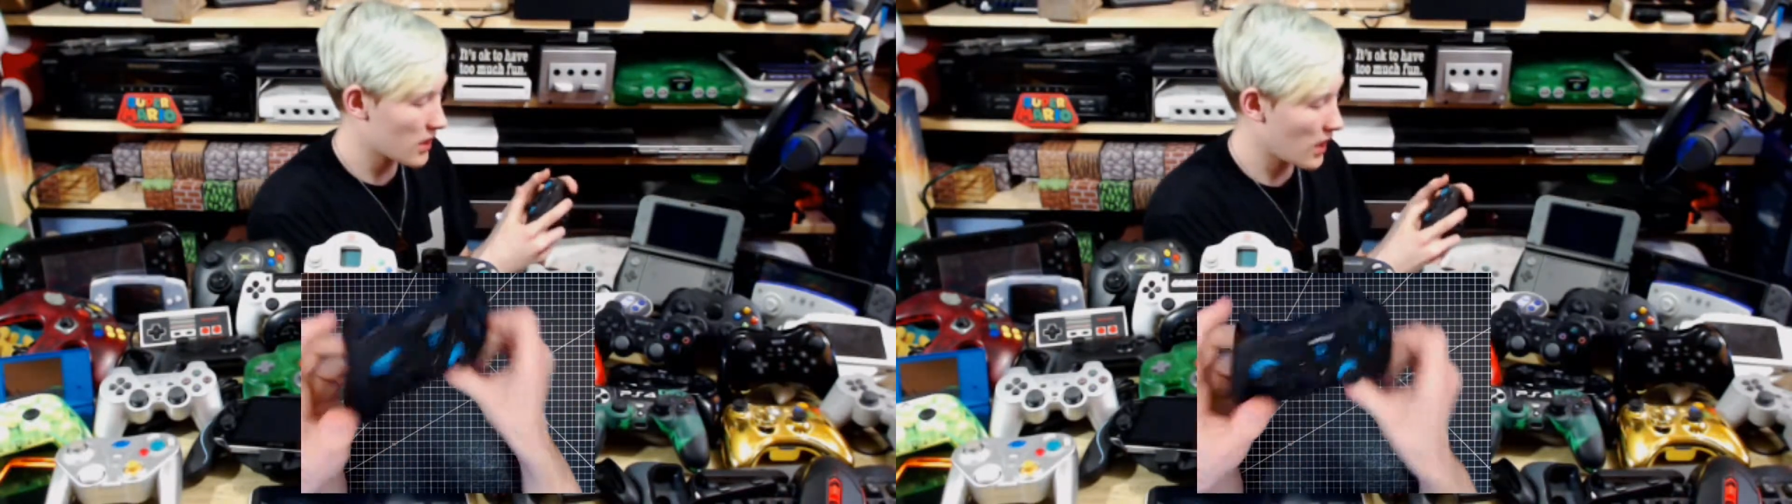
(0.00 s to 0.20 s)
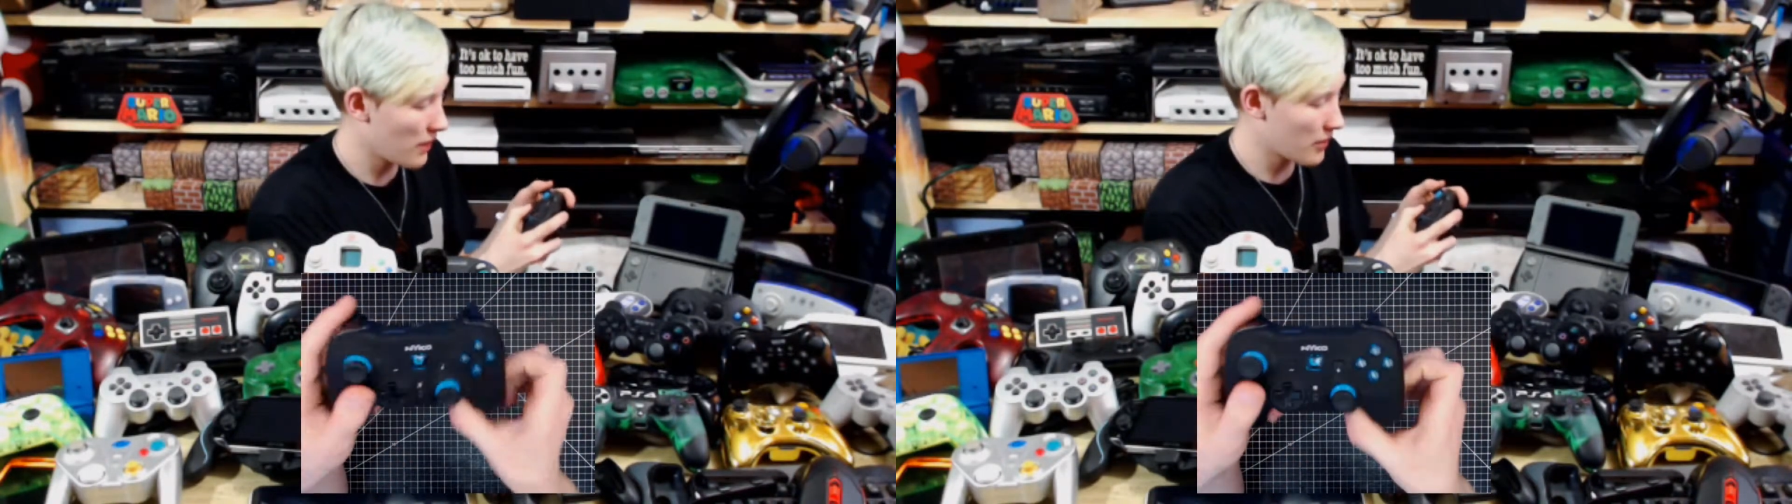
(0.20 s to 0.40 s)

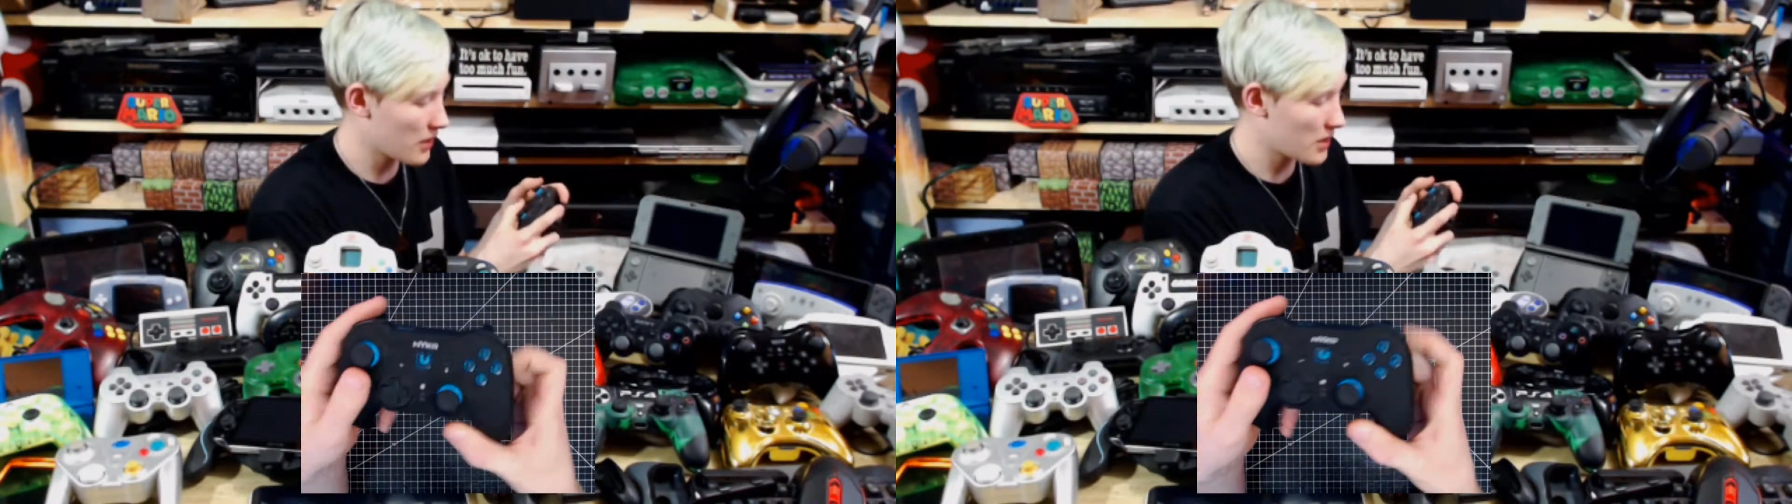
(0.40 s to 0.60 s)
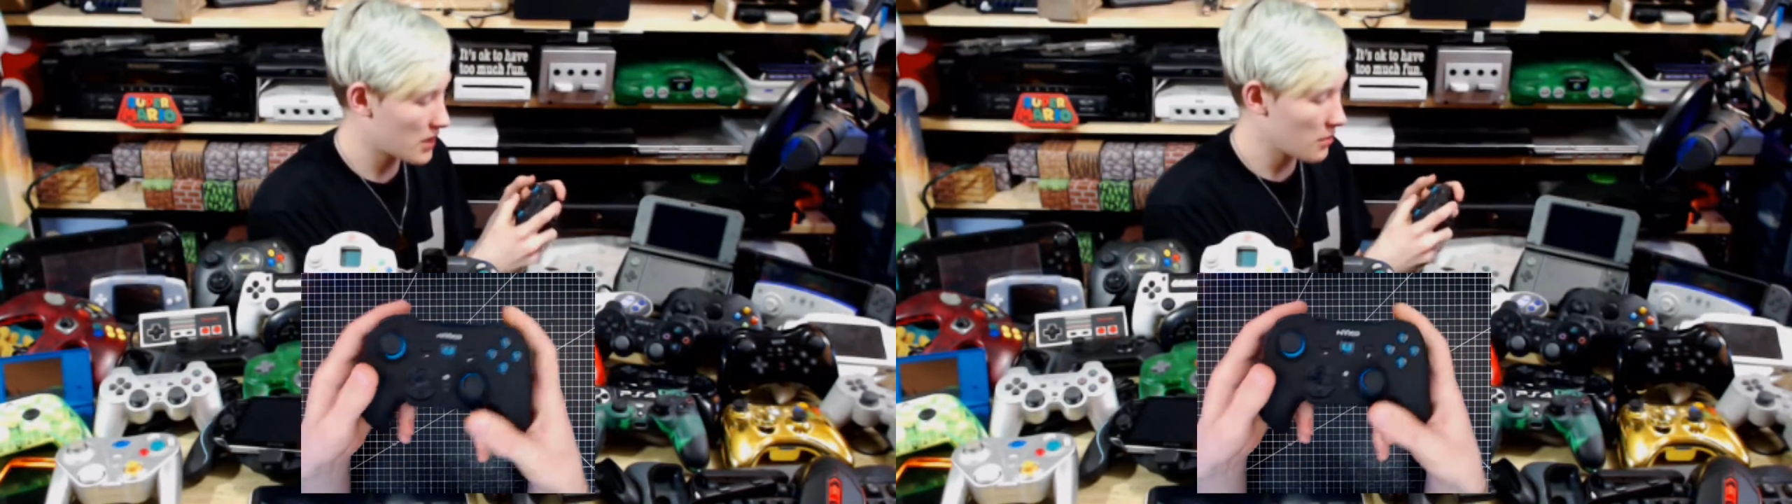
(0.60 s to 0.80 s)
I find
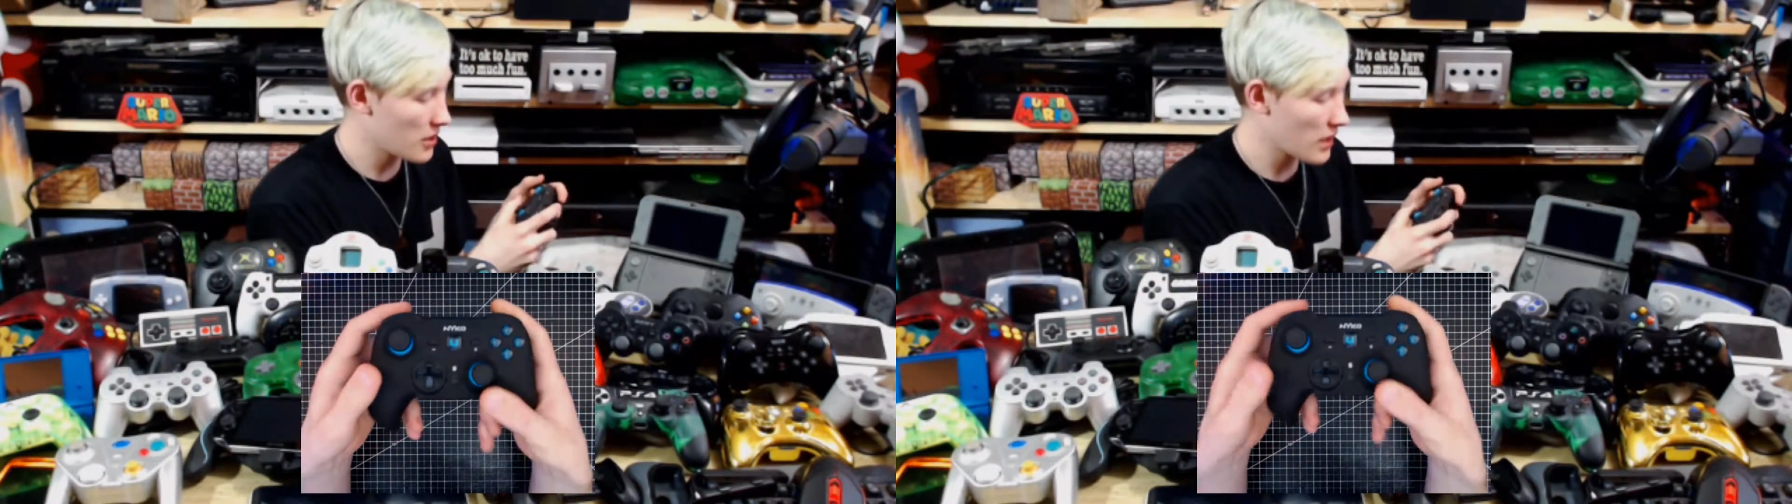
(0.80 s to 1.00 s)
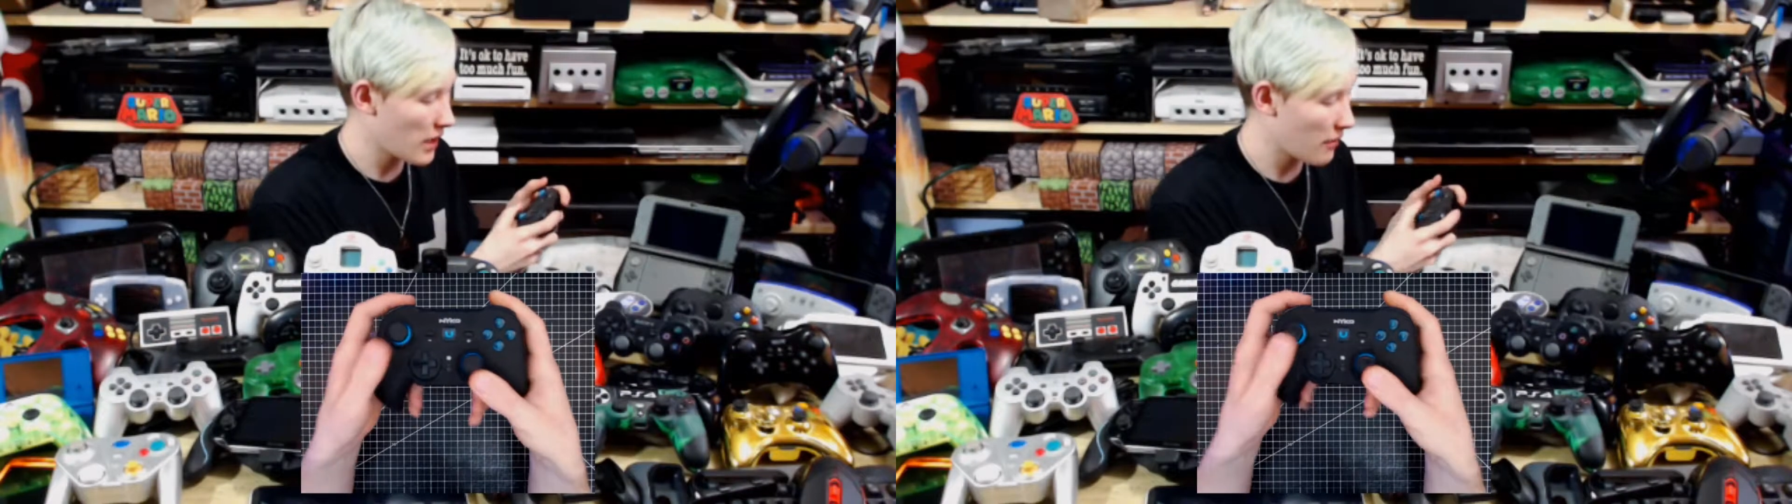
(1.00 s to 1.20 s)
this to
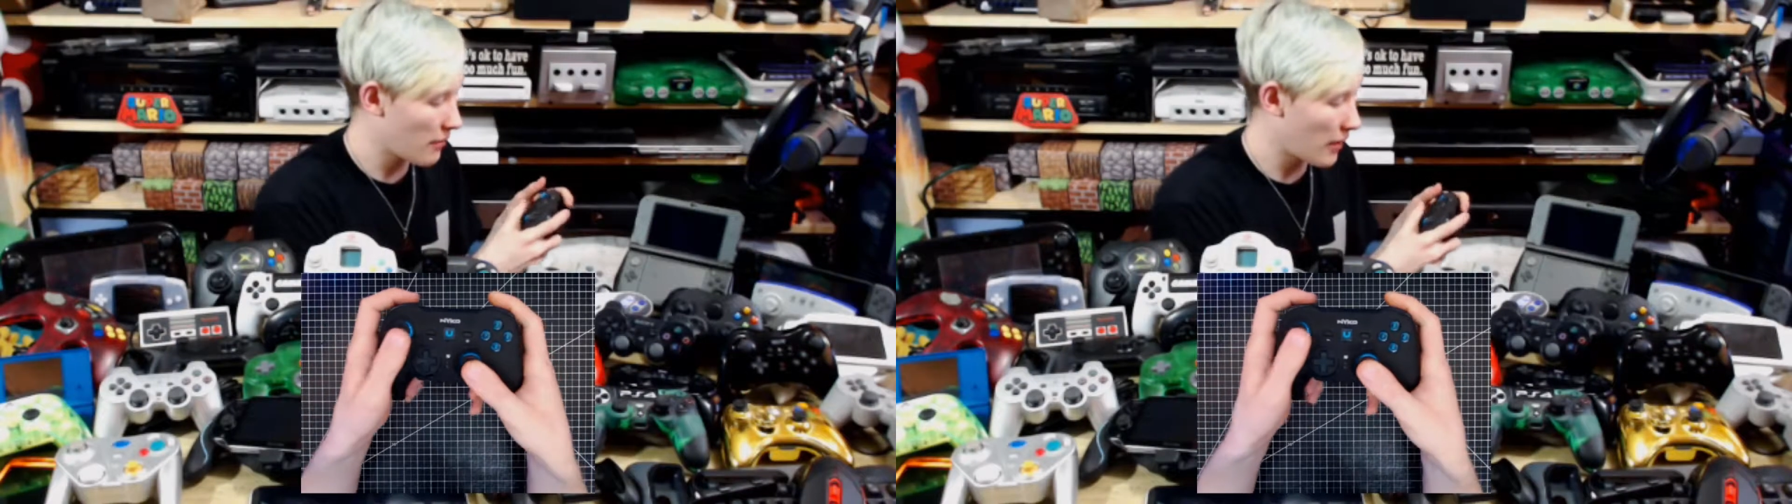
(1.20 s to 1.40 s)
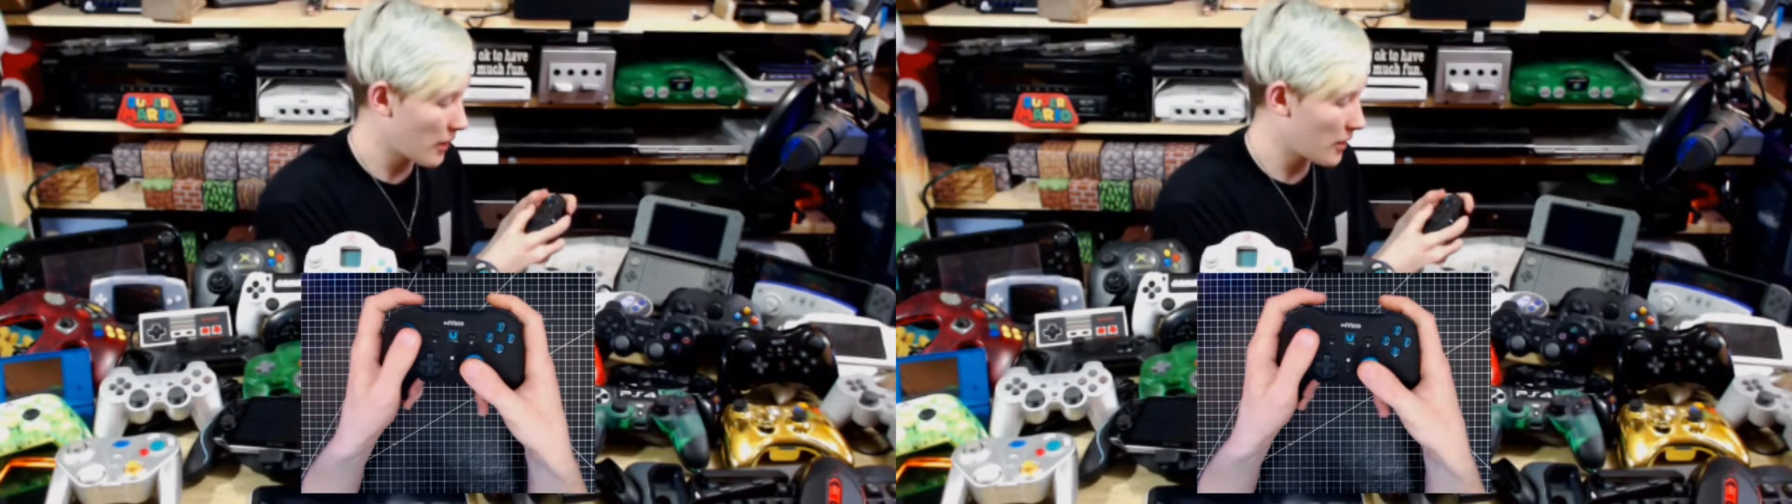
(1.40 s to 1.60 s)
be a
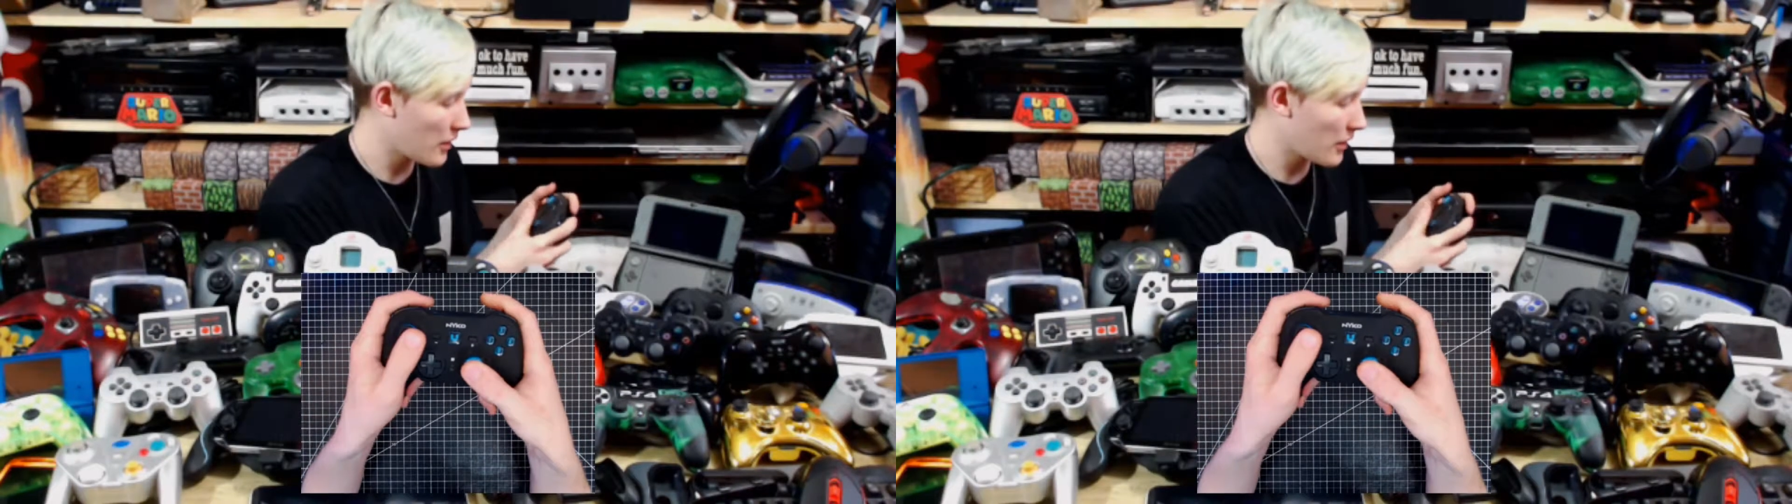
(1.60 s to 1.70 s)
very